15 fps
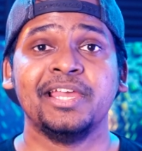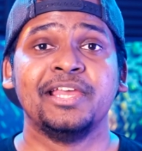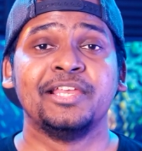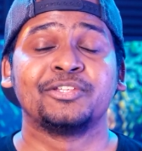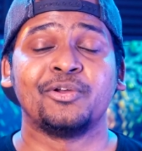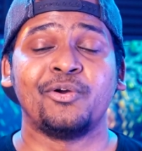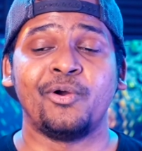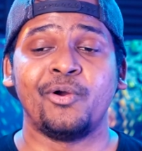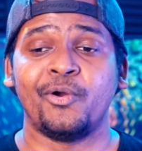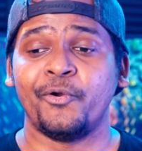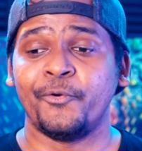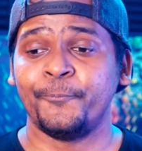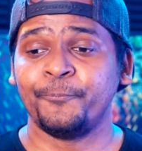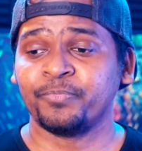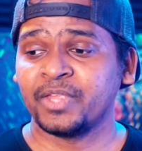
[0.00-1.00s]

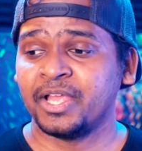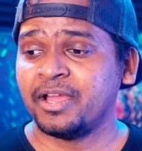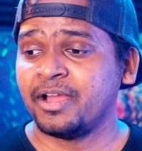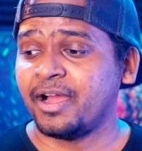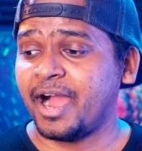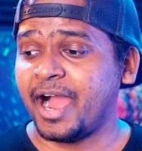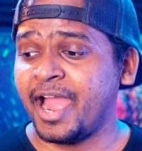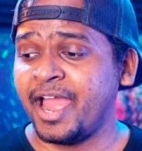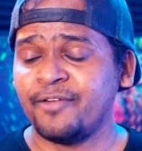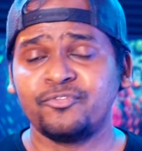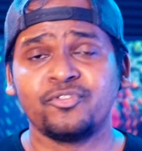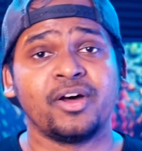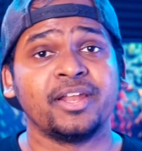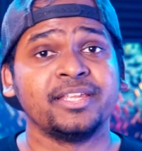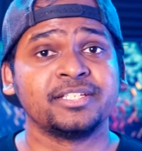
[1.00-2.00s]
so I have to
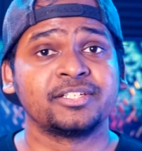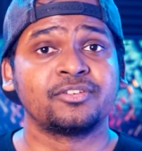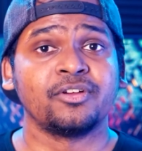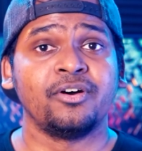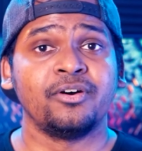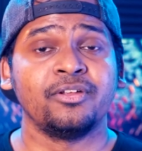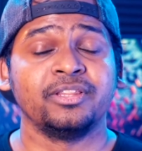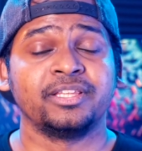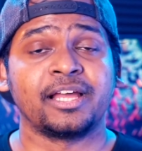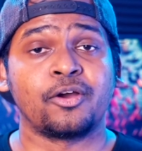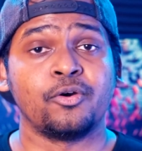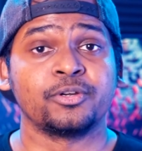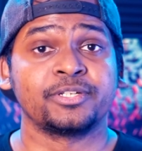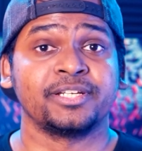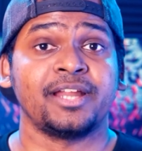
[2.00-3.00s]
uninstall the
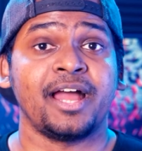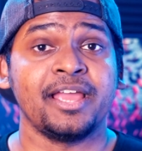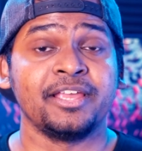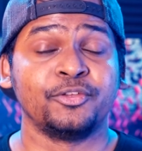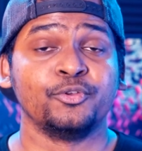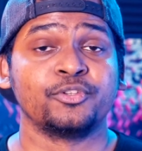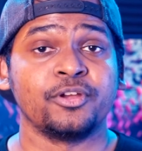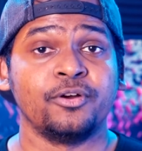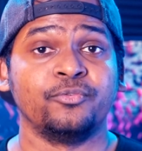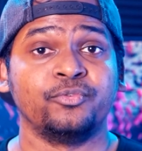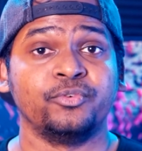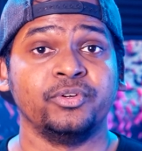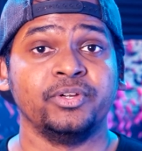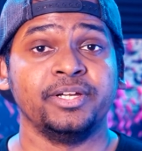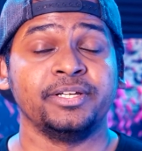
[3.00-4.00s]
Corsair IQ
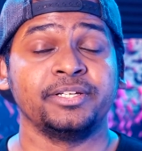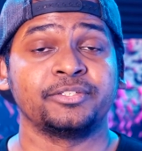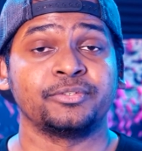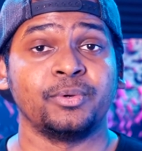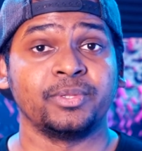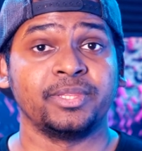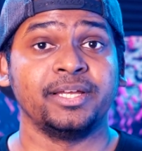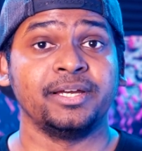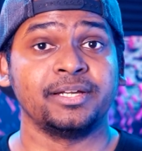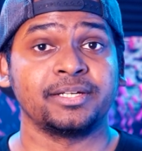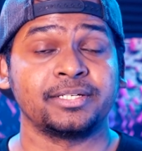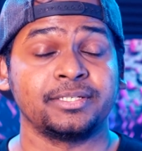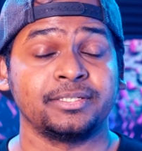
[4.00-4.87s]
software so that